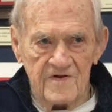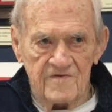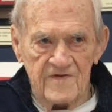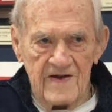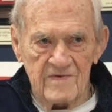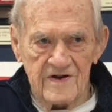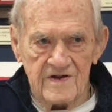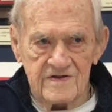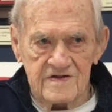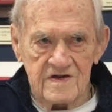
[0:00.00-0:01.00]
family that
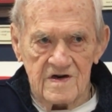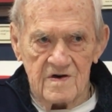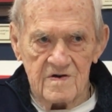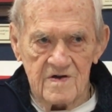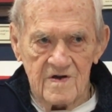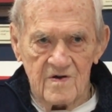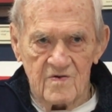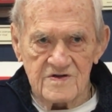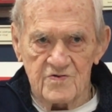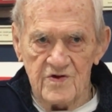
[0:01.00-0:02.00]

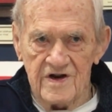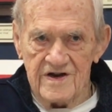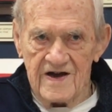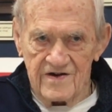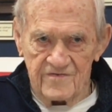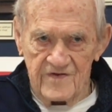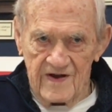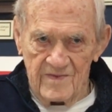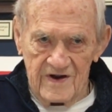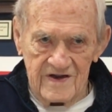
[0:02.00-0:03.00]
was really not a
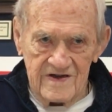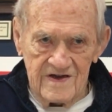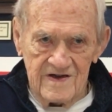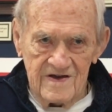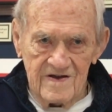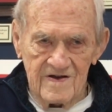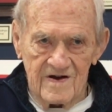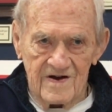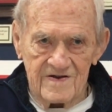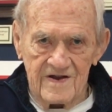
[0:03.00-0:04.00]
family,
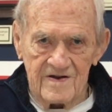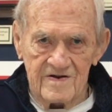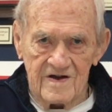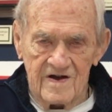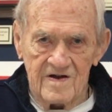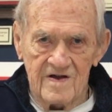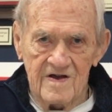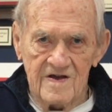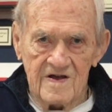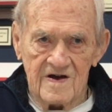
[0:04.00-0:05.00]
right? And
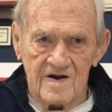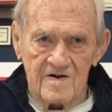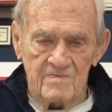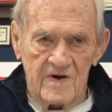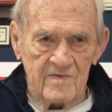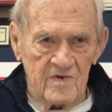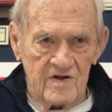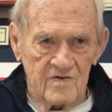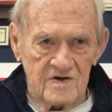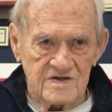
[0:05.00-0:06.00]
my mother
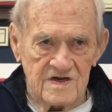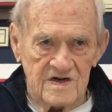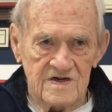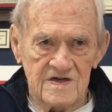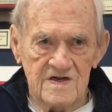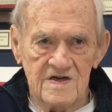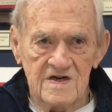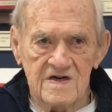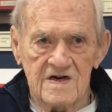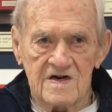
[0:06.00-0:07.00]
was a
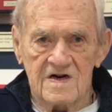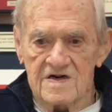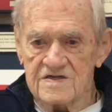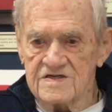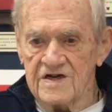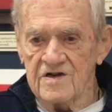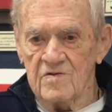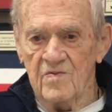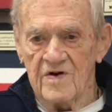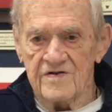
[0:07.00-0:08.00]
single
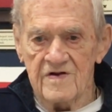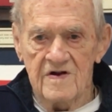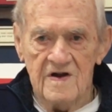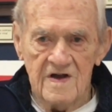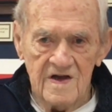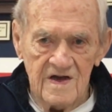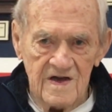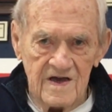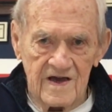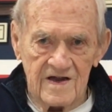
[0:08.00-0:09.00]
mother,
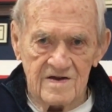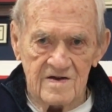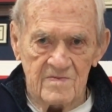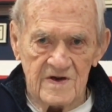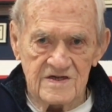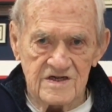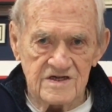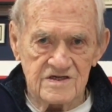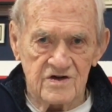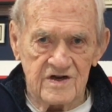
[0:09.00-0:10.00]
and my
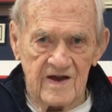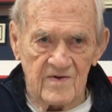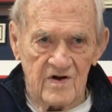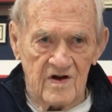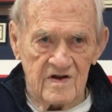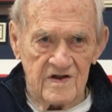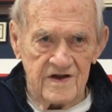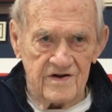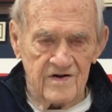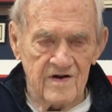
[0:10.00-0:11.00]
sister came along
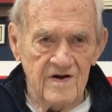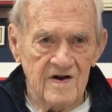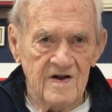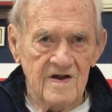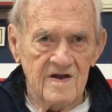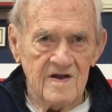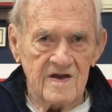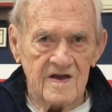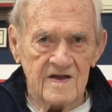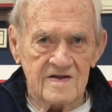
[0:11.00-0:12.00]
later,
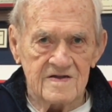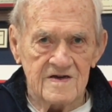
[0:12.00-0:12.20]
and